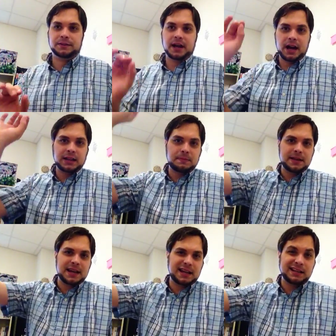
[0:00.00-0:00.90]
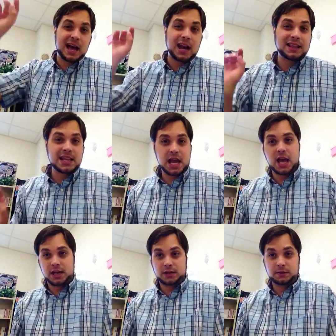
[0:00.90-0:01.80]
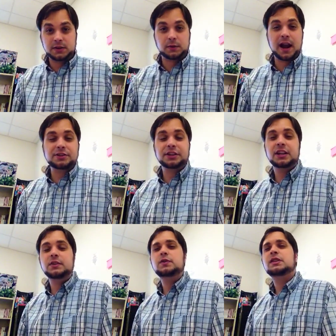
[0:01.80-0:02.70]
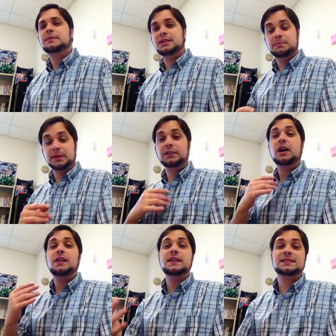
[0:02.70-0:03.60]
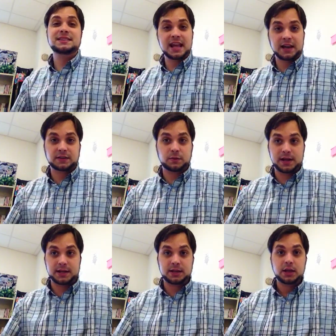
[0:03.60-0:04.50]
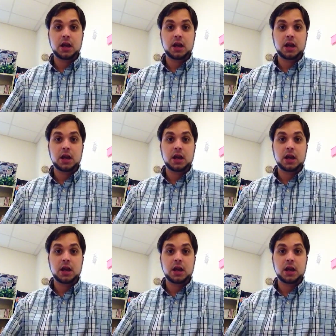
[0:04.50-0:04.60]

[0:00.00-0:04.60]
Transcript: Not at the beginning, not at the end. Because we're actually going to do something to build on this next week.